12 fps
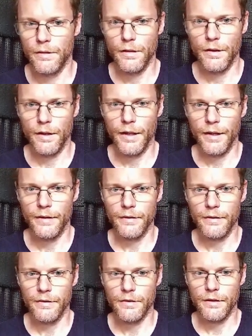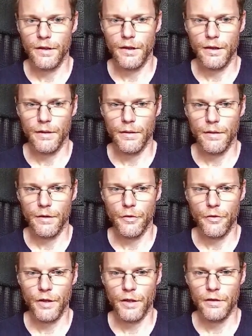And I
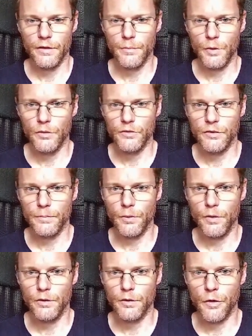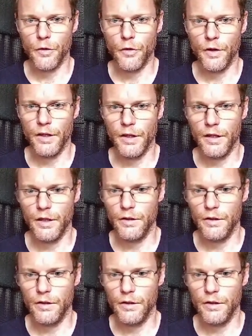think the most important thing here